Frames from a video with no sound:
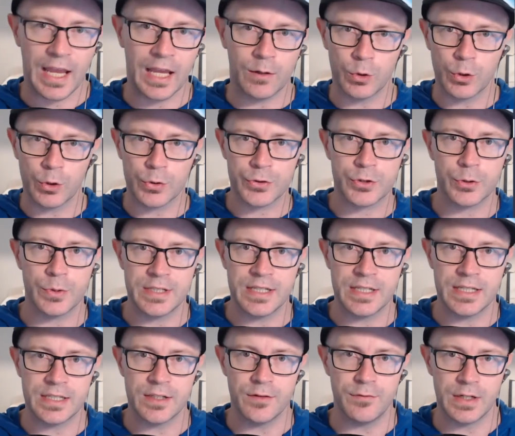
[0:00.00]
And we also
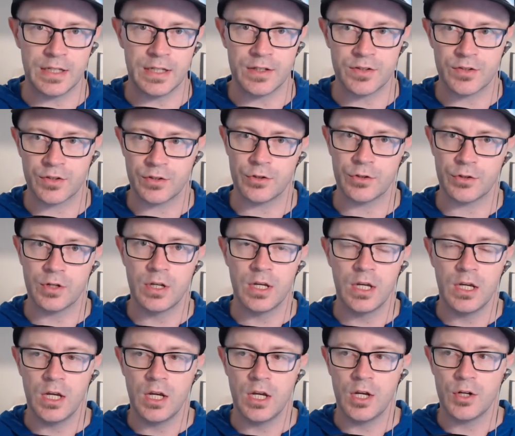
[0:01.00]
attend events and
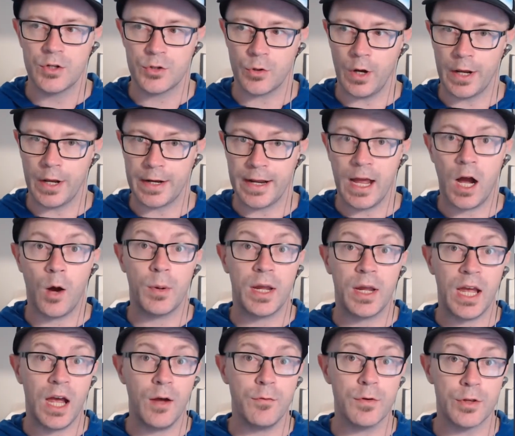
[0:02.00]
try and
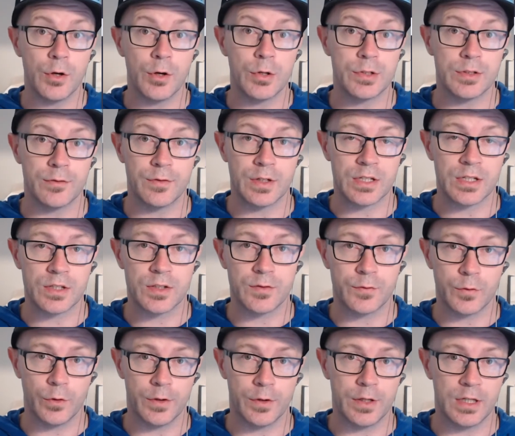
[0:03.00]
help cover those
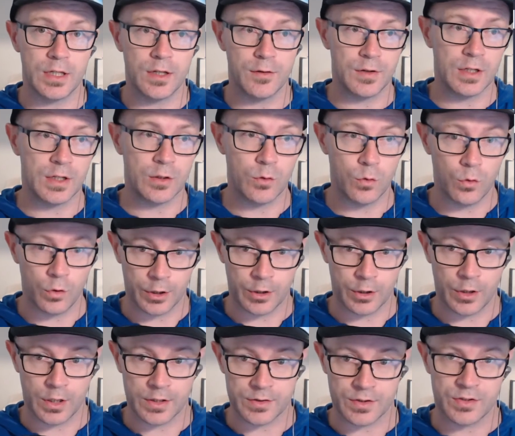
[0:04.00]
events for the event
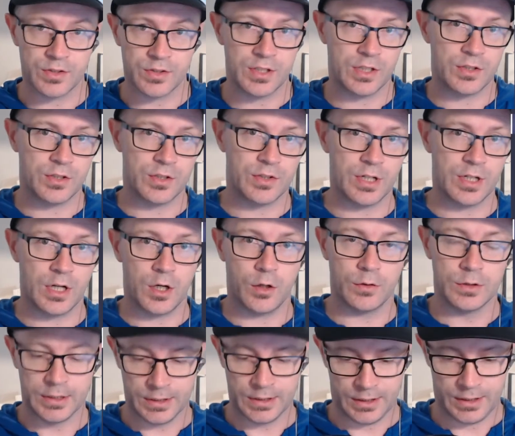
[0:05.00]
organisers, such as
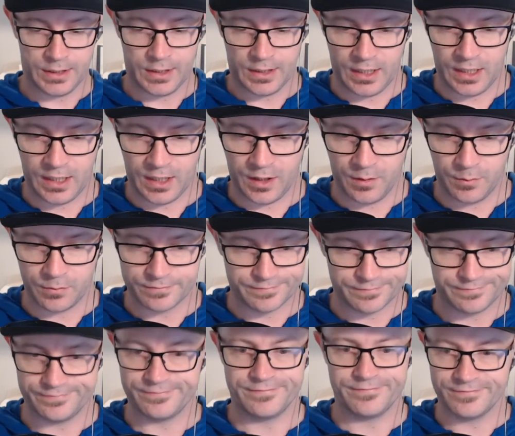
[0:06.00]
our
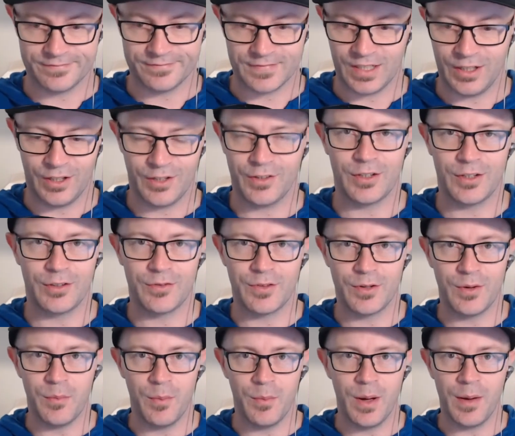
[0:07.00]

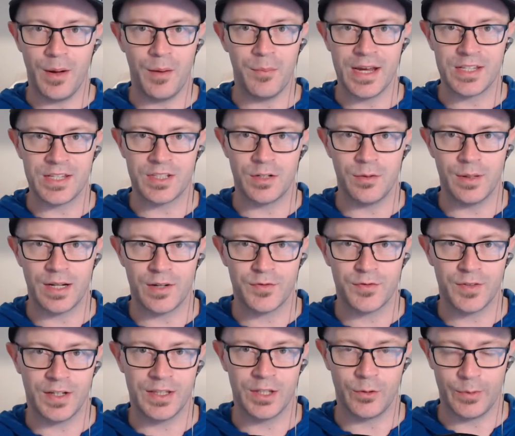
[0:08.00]
the amazing amount
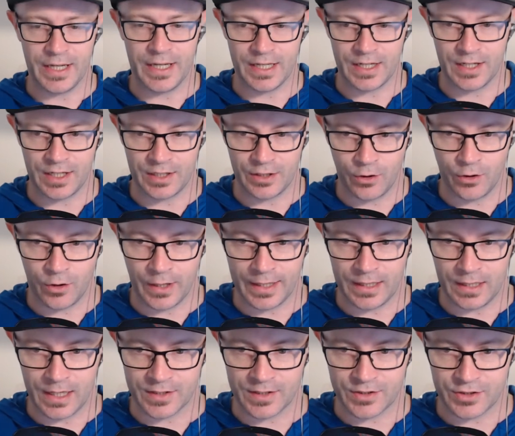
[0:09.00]
of fun that we had at
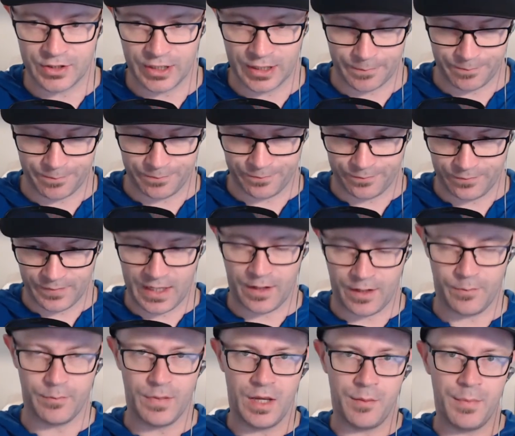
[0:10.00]
Ignite last year.
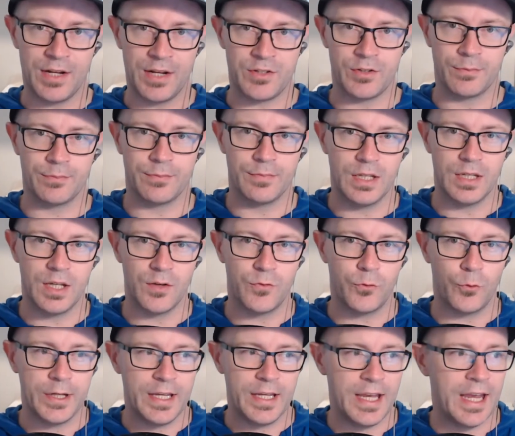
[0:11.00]
Now, imagine
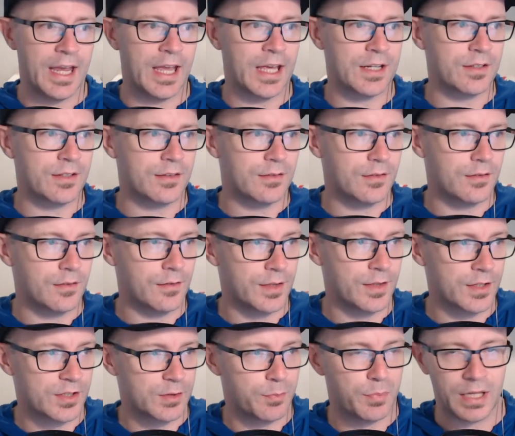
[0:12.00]
if we had
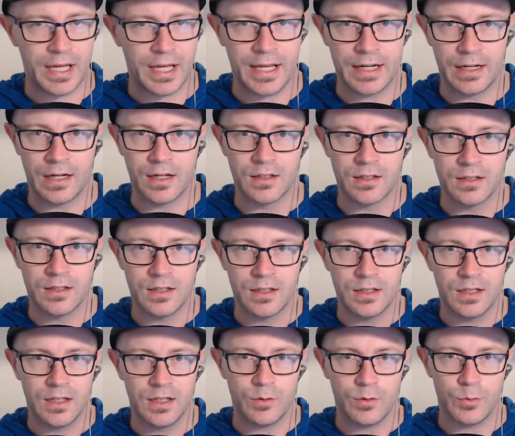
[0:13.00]
this planner
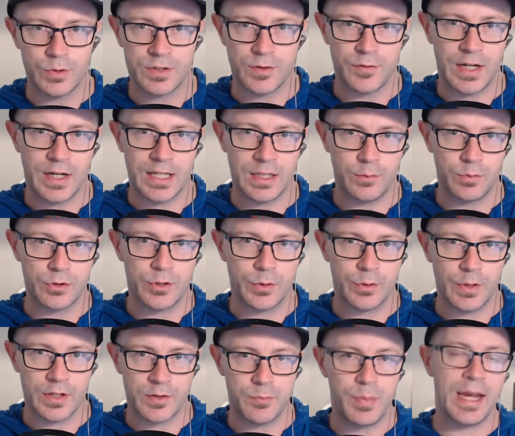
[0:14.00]
was available
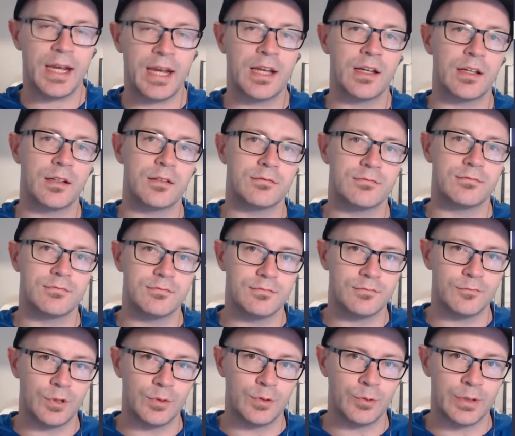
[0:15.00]
to us back at
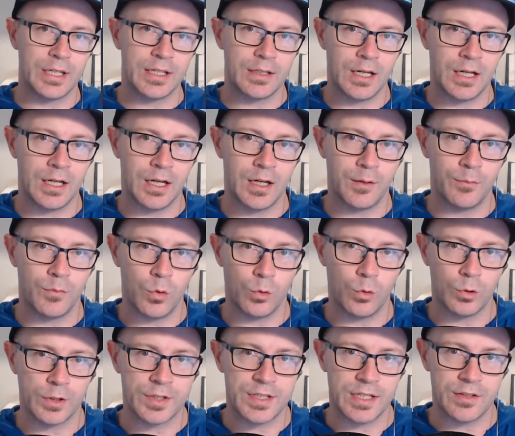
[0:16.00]
when we
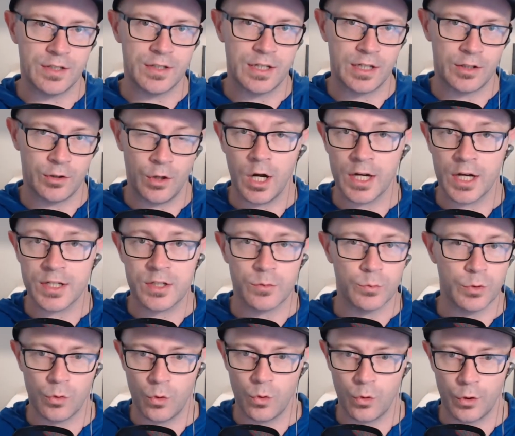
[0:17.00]
all attended Ignite
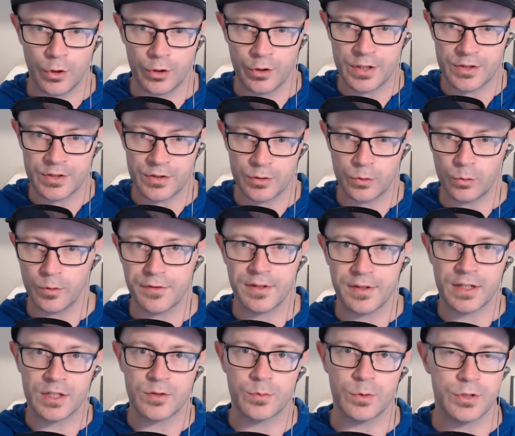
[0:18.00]
and we were organising all the
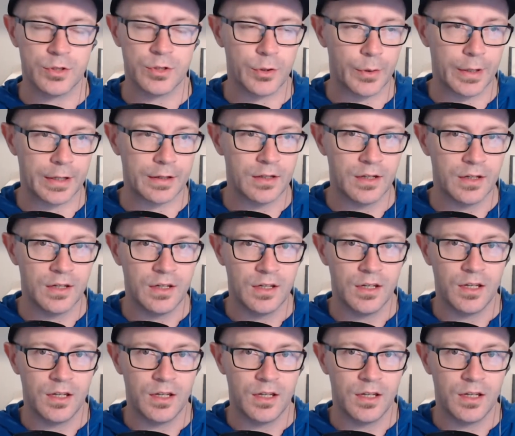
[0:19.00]
things we were doing.